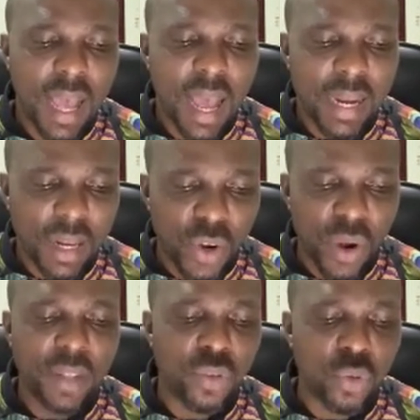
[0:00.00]
and
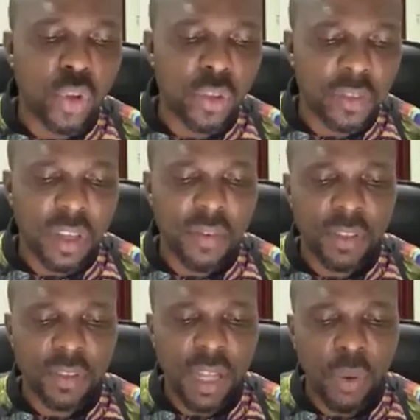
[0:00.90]
grant to your
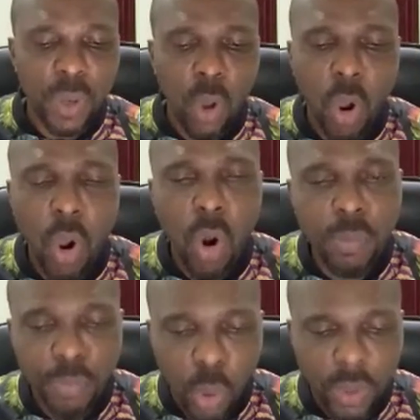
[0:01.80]
servants that with all
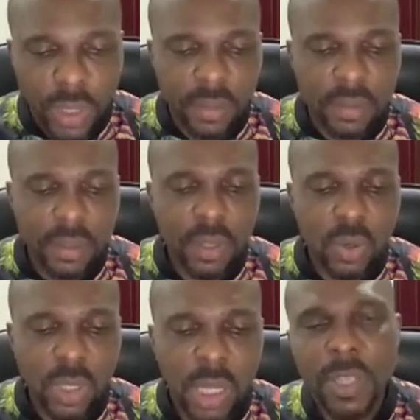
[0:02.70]
boldness
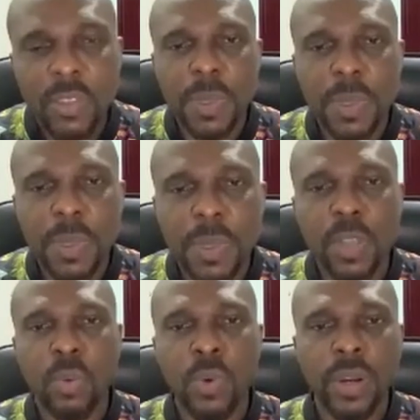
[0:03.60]
they may speak
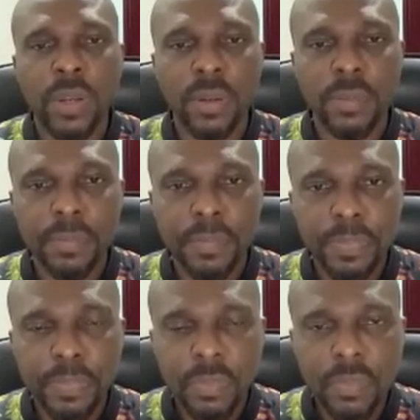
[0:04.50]
your word.
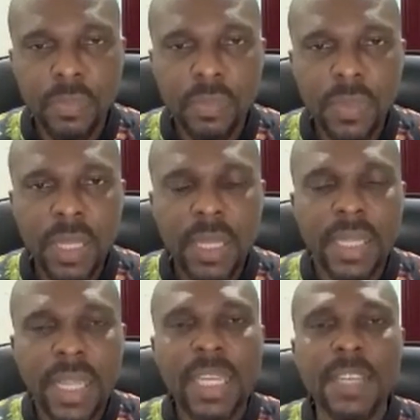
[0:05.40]
They
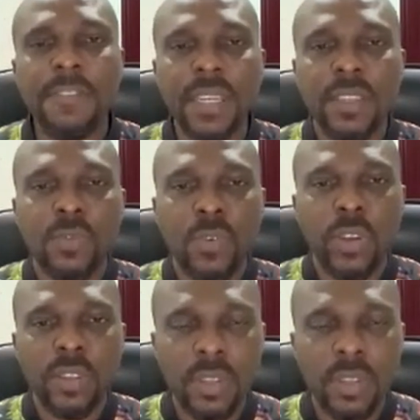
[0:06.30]
lifted his voice,
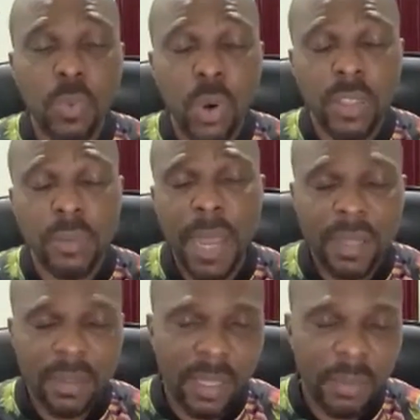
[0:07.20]
his words back
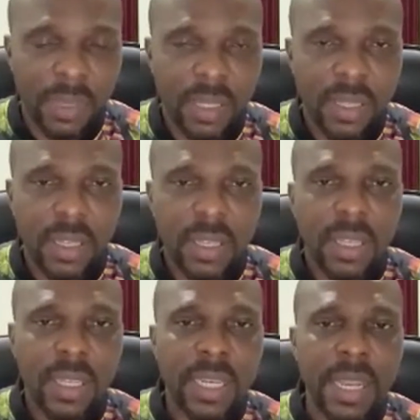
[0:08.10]
to him.
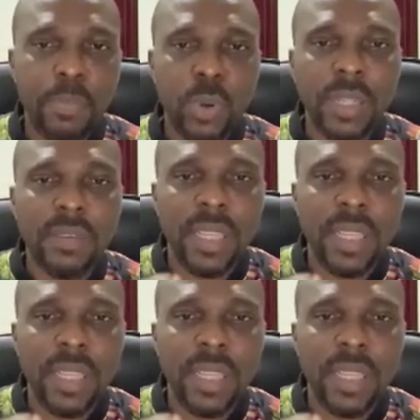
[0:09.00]
They put it